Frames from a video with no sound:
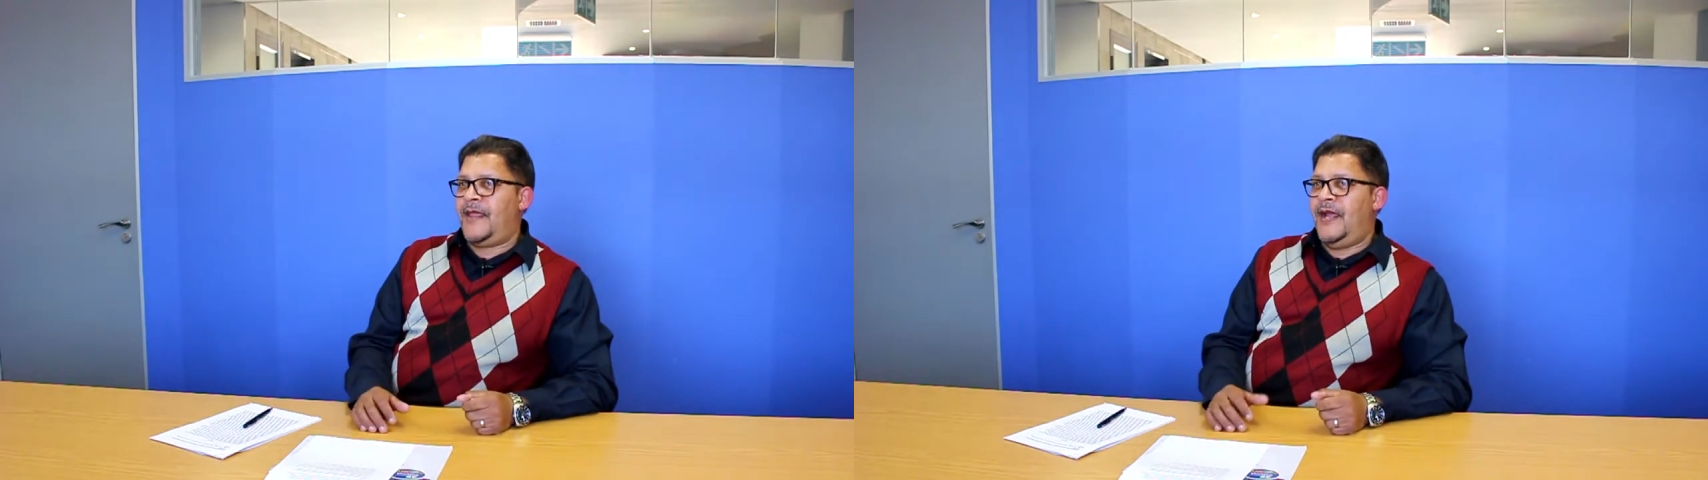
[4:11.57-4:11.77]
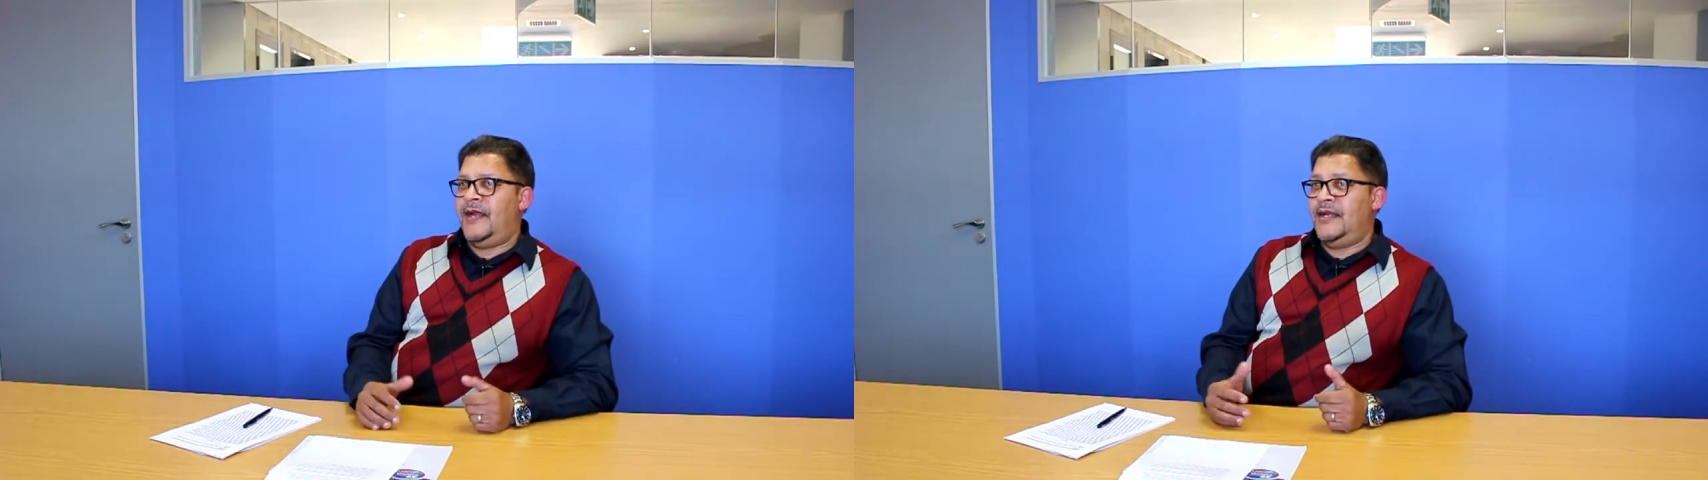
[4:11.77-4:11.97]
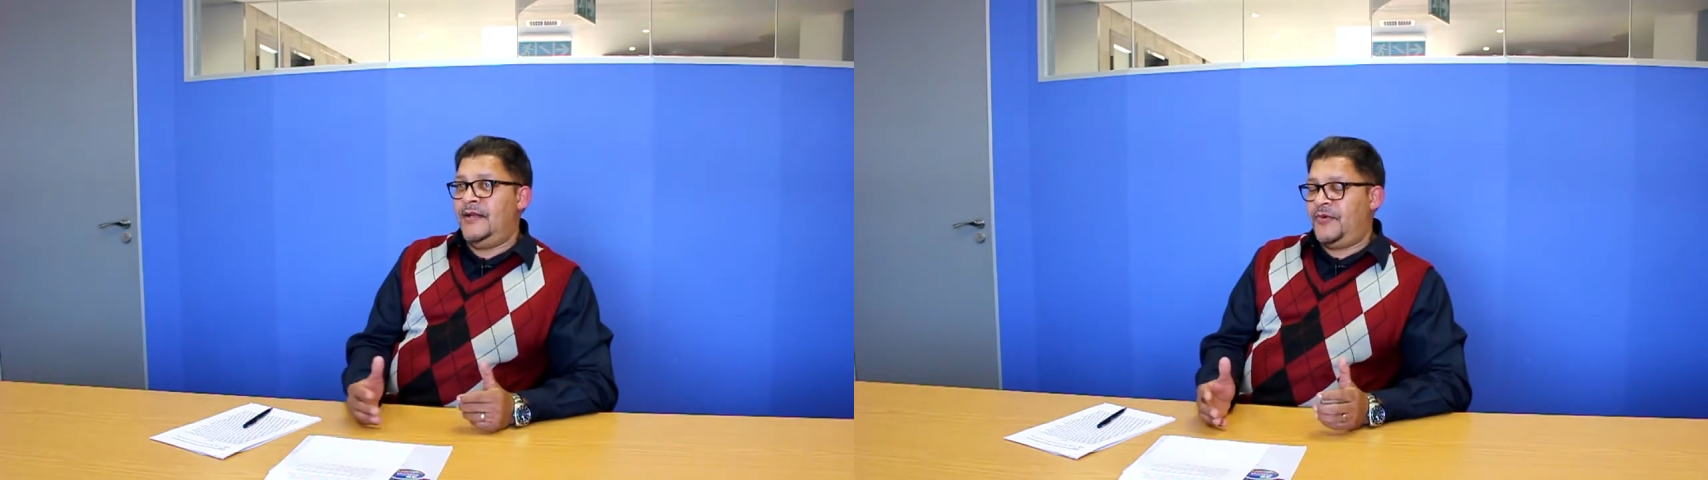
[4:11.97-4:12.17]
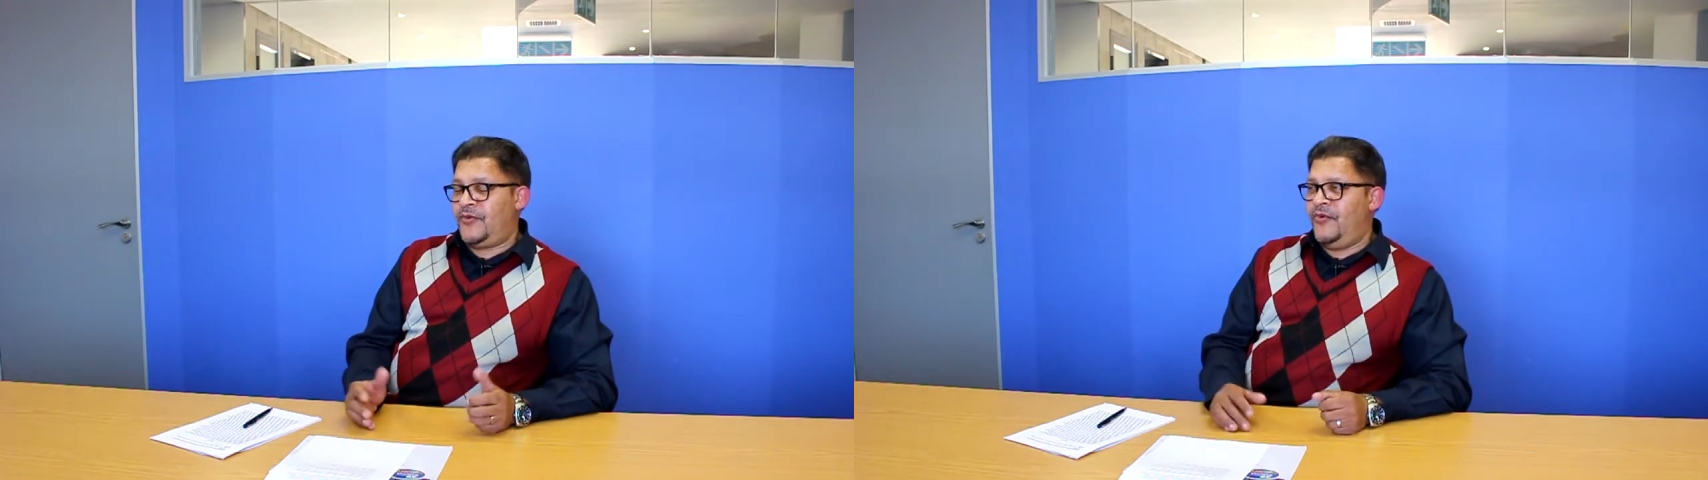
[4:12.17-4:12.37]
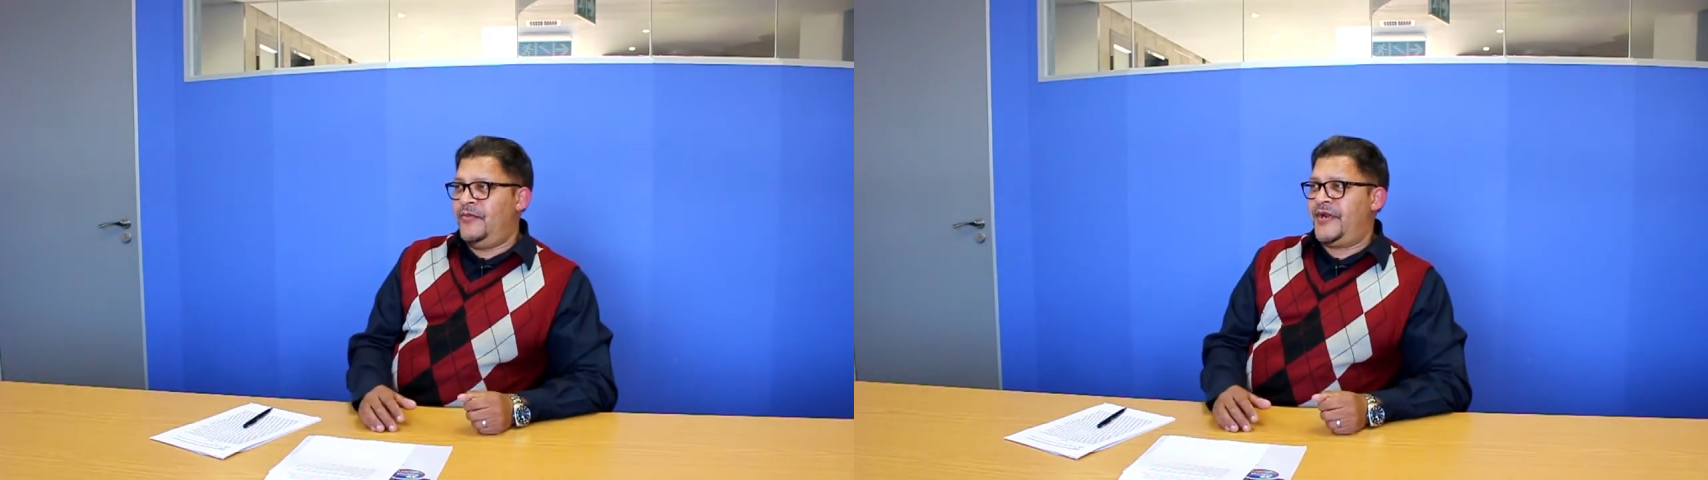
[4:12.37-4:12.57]
and in the
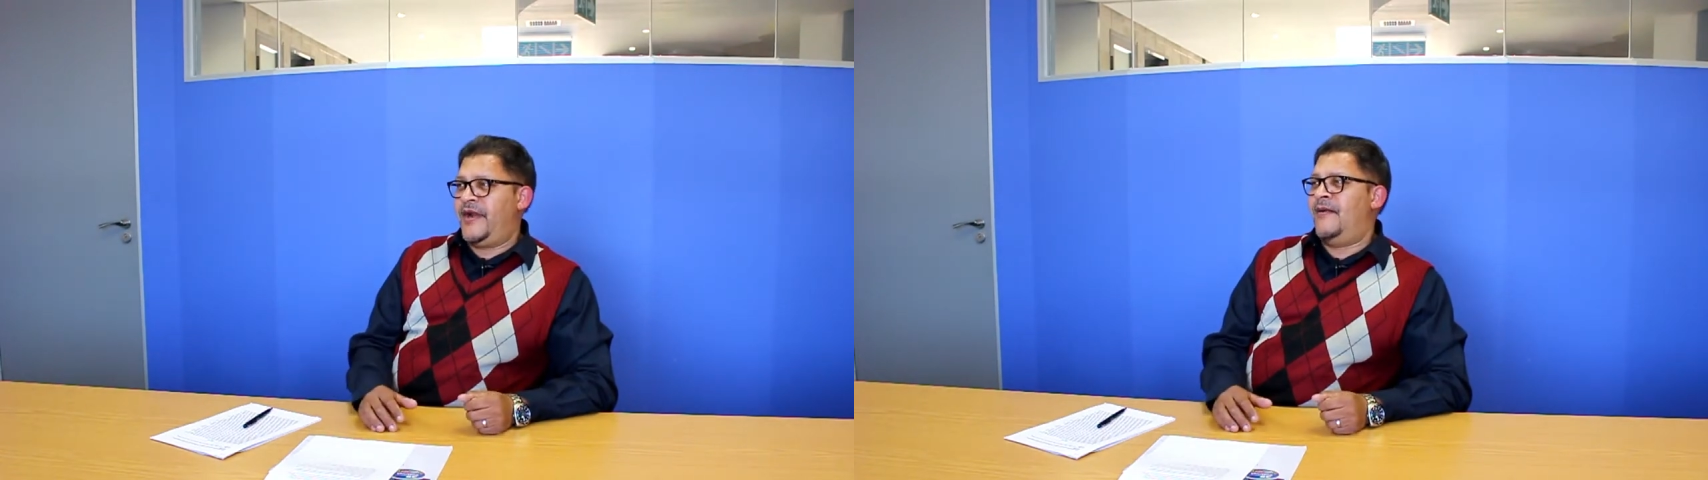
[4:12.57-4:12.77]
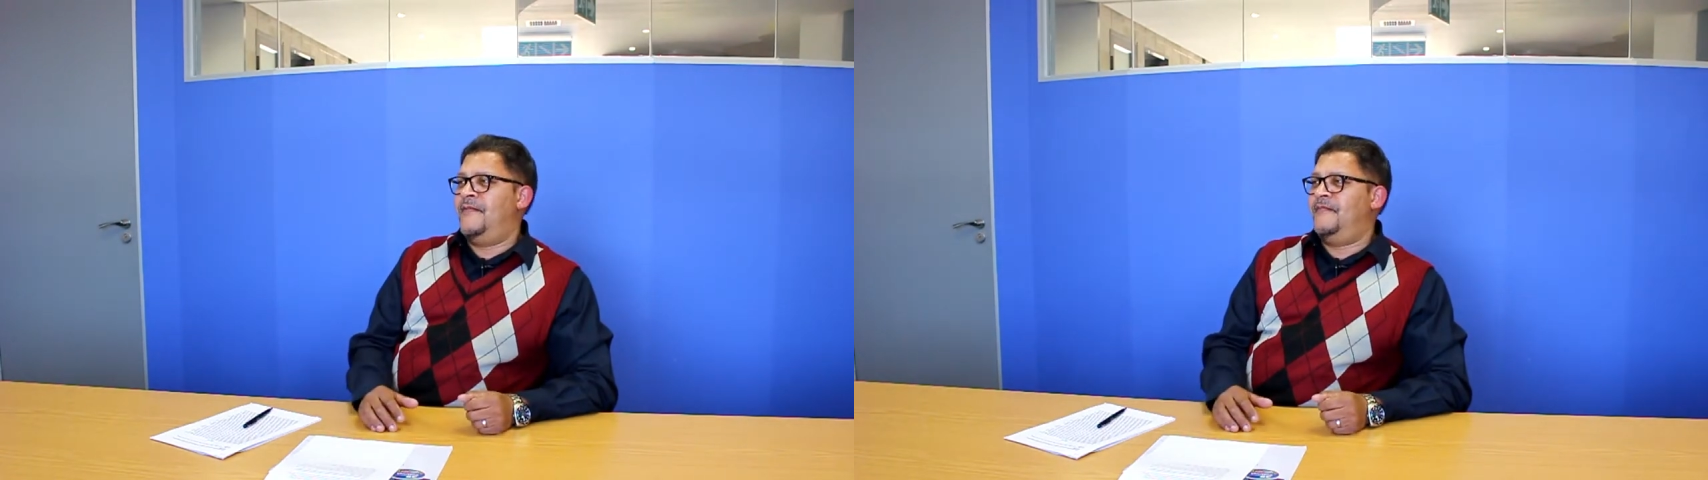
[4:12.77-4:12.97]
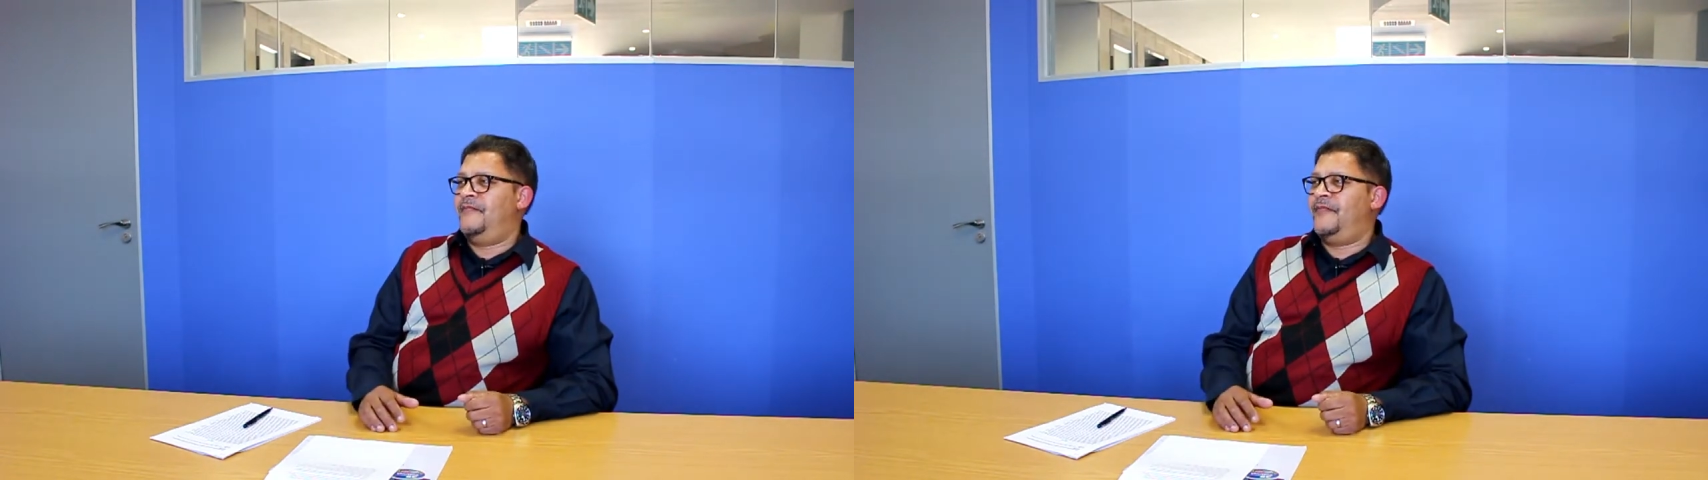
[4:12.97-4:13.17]
procurement realm,